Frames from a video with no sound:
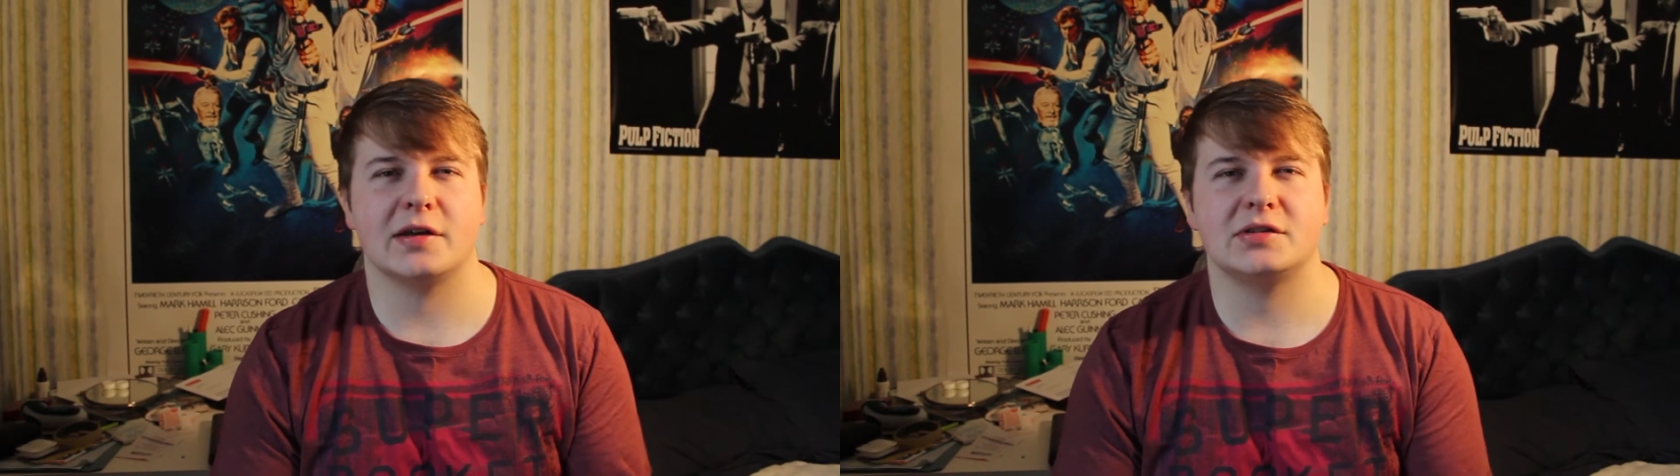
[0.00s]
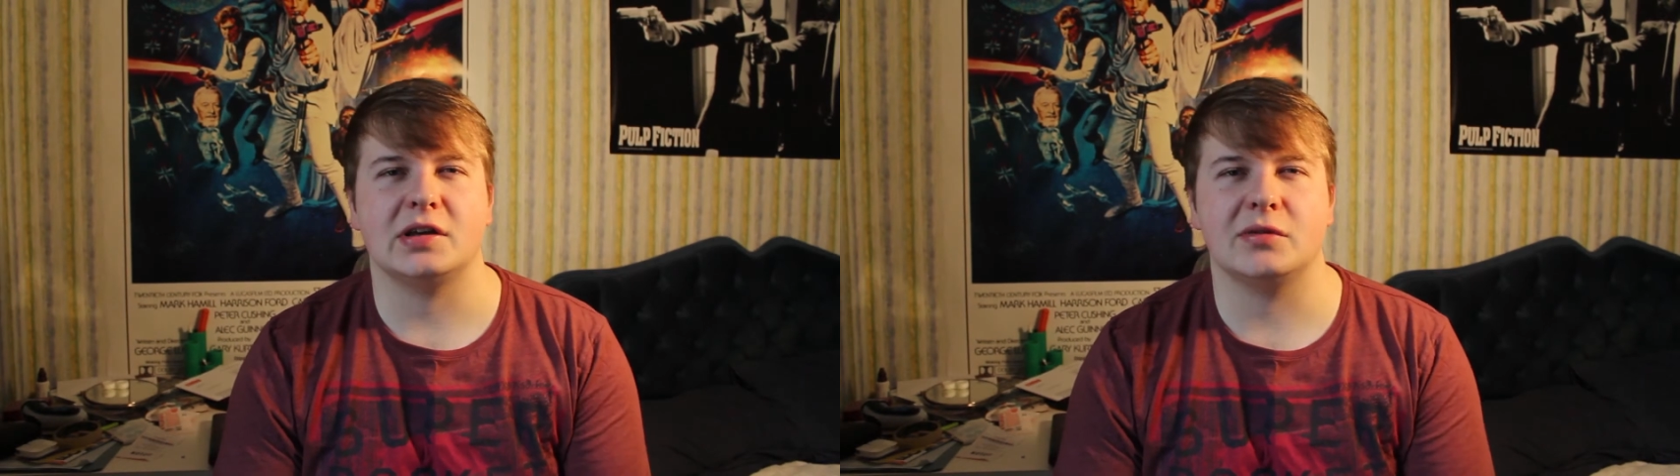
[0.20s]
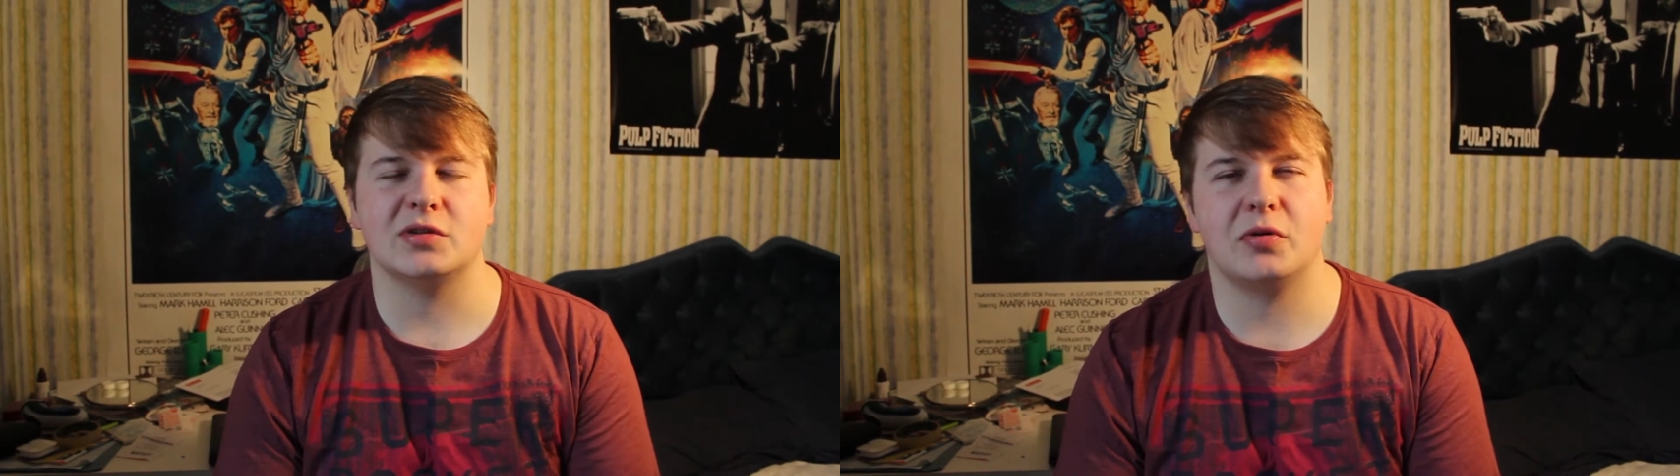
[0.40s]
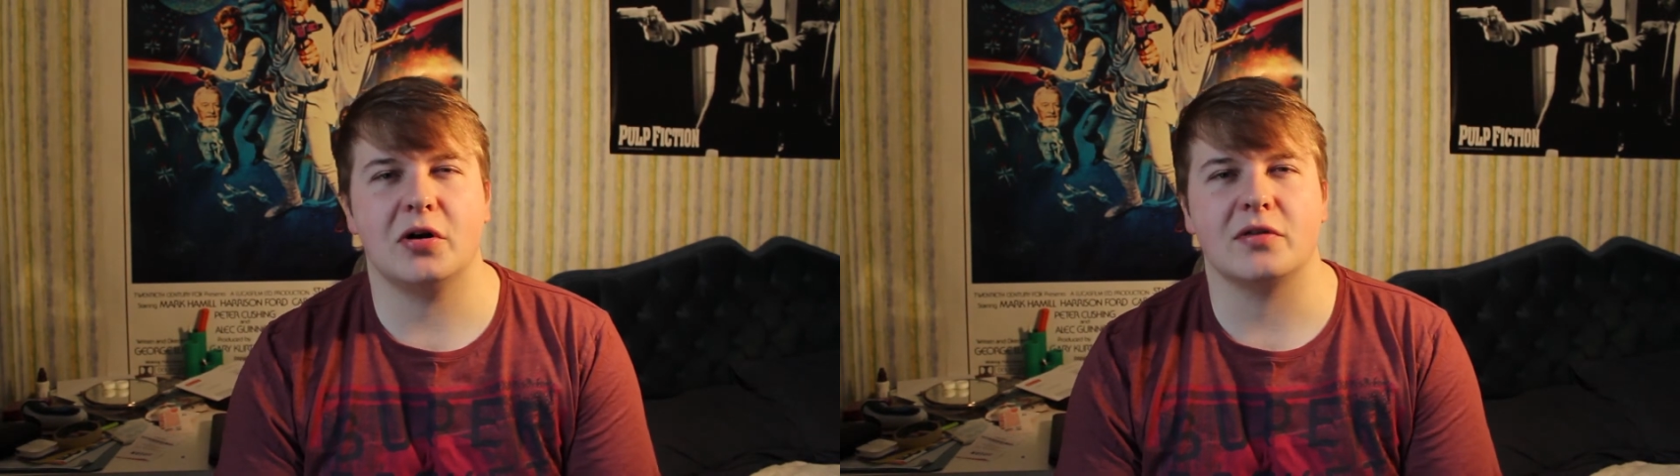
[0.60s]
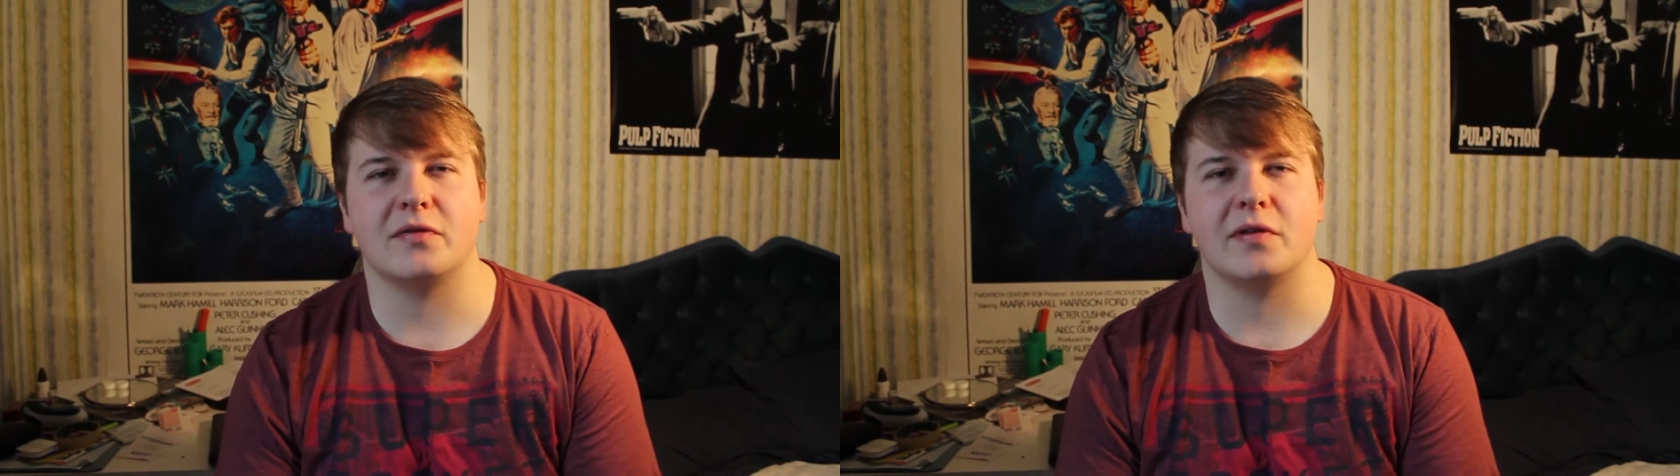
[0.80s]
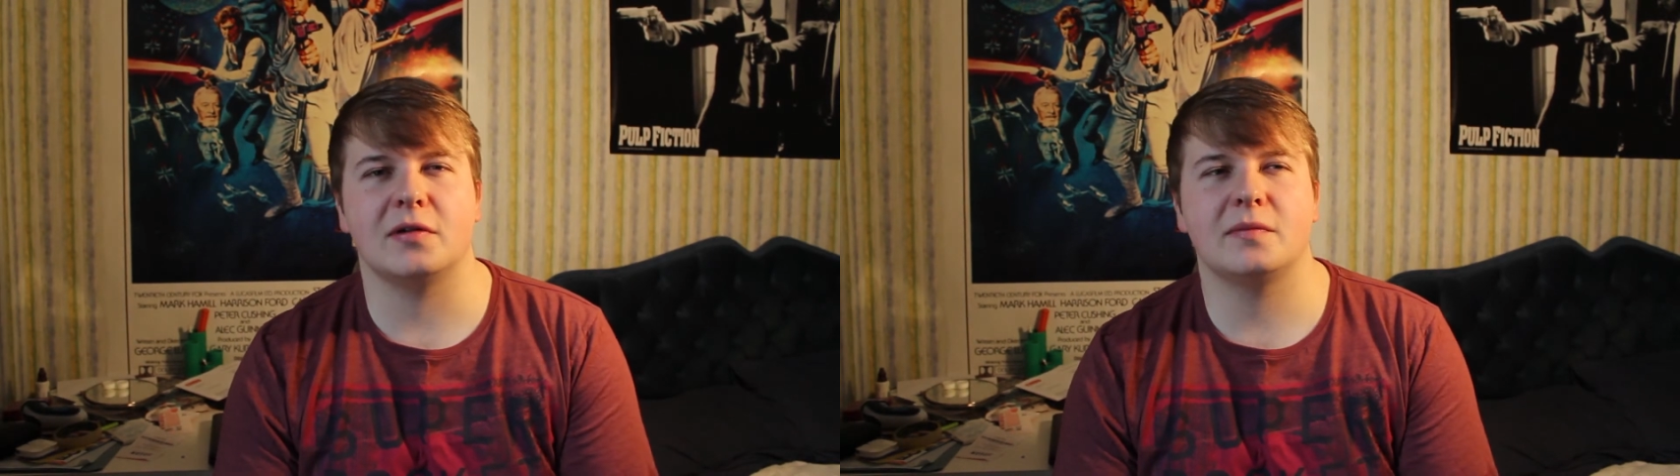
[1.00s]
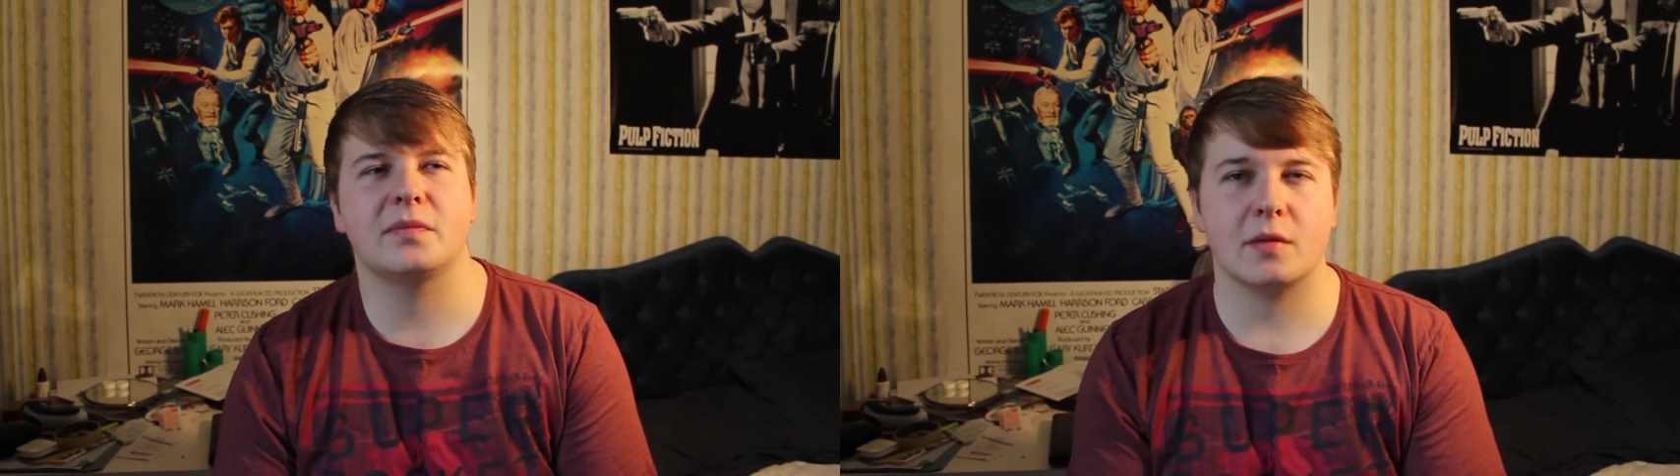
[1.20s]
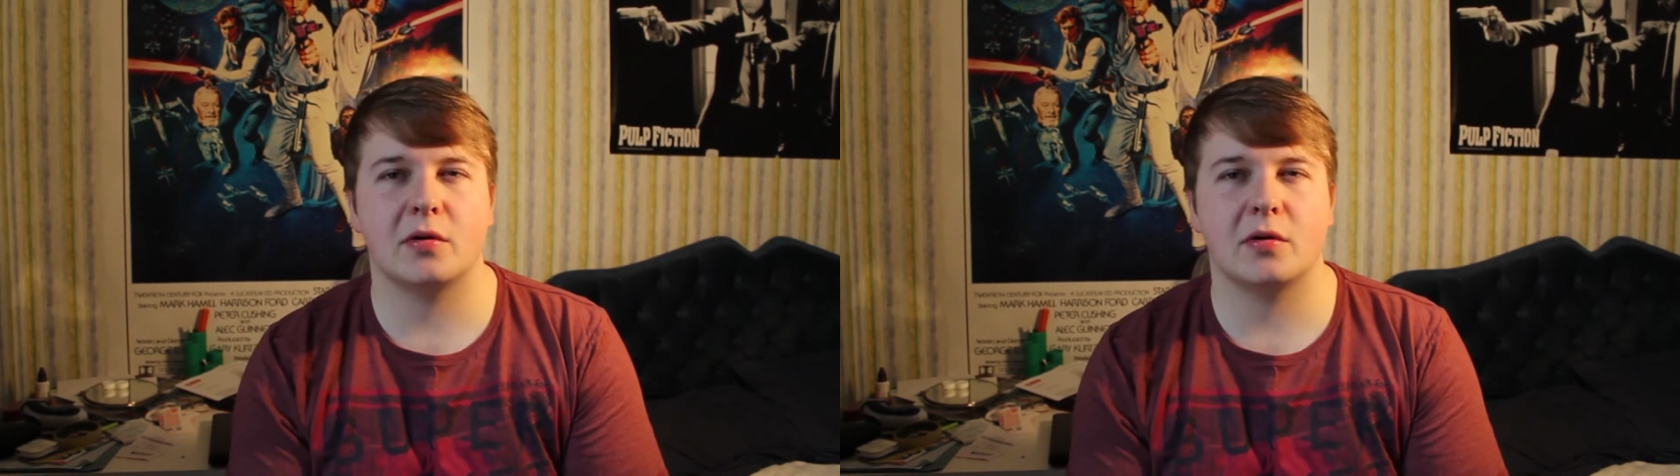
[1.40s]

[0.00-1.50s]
that scene was put in the film,